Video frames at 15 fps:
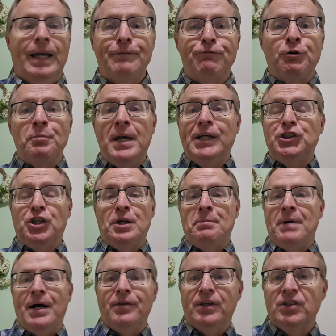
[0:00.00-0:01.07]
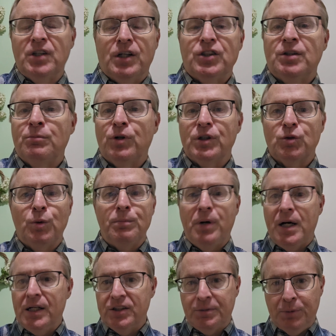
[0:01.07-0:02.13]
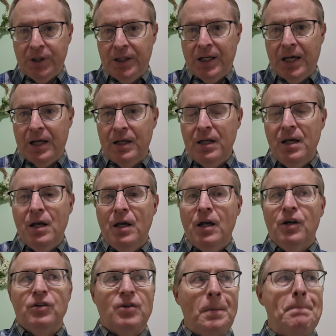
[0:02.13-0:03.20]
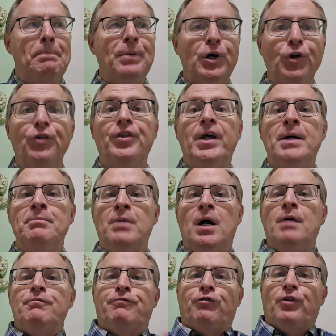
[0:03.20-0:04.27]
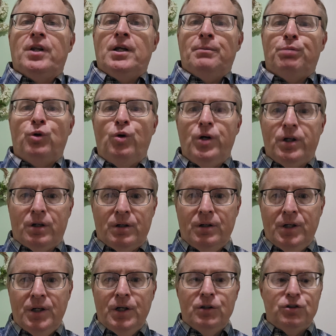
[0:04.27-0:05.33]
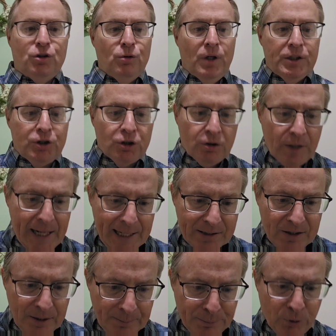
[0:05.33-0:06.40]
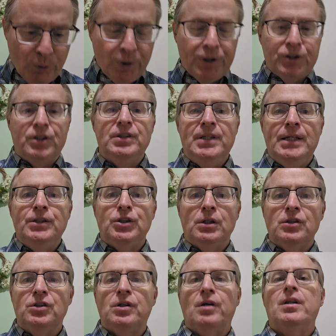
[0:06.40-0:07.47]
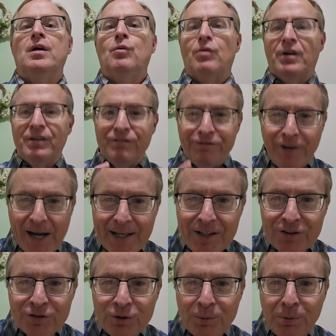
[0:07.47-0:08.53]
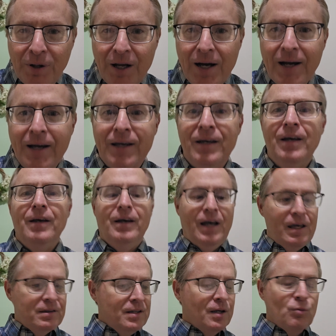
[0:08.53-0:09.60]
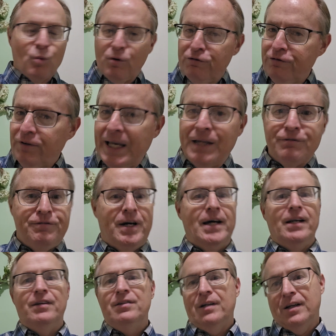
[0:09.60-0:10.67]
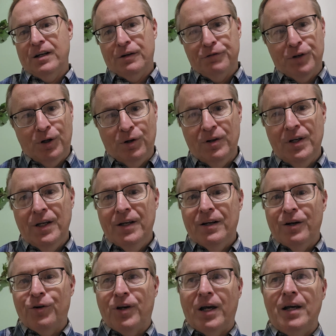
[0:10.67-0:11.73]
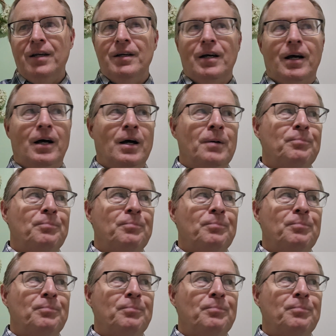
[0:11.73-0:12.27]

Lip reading: information about this customer as we possibly can, to build them up for the employer, to attract the employer's attention so that we're invited to apply and then we're invited to interview. Okay.